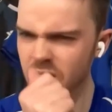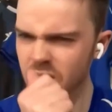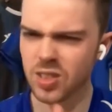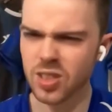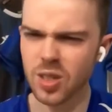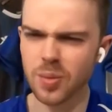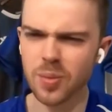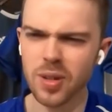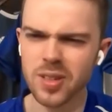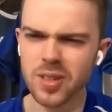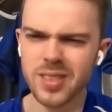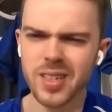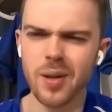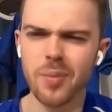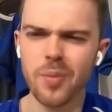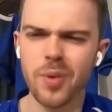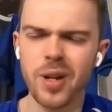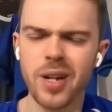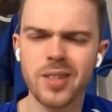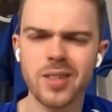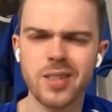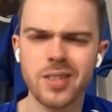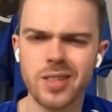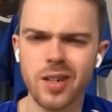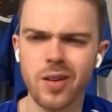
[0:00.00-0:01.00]
So I'm not saying we
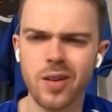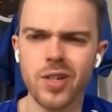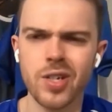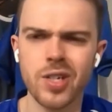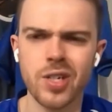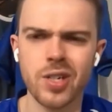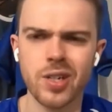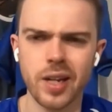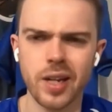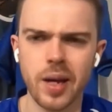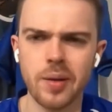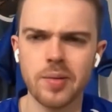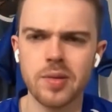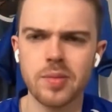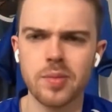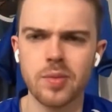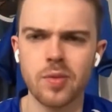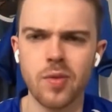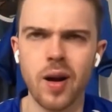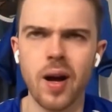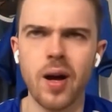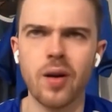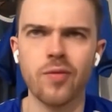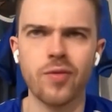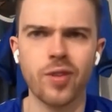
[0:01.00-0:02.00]
necessarily should have kept him
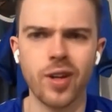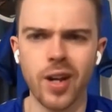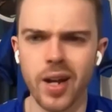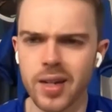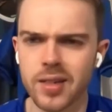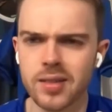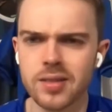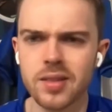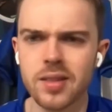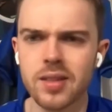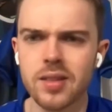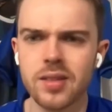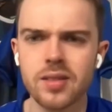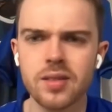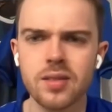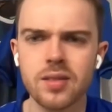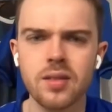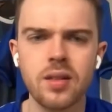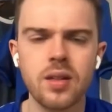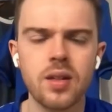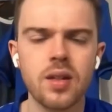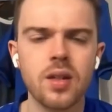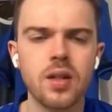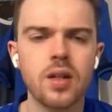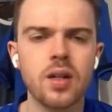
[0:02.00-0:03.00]
around for next
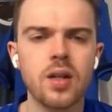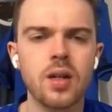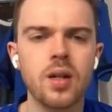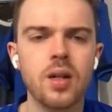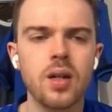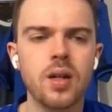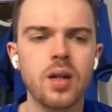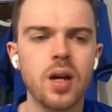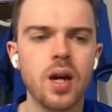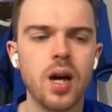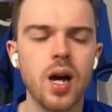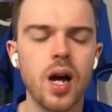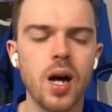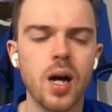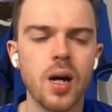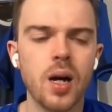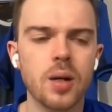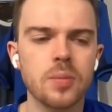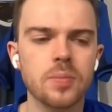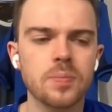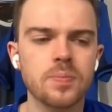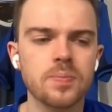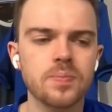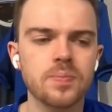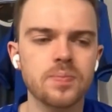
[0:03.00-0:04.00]
season.
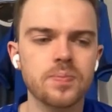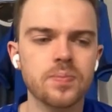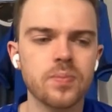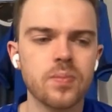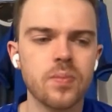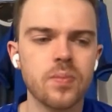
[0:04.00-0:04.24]
Um,